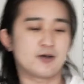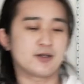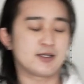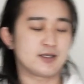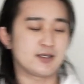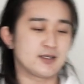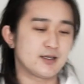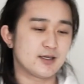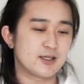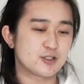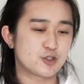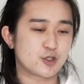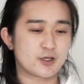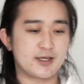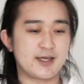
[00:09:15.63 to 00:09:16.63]
He
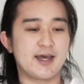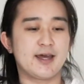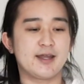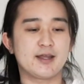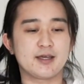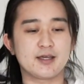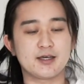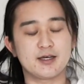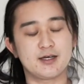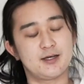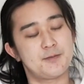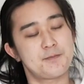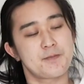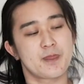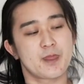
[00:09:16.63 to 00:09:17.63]
took it at a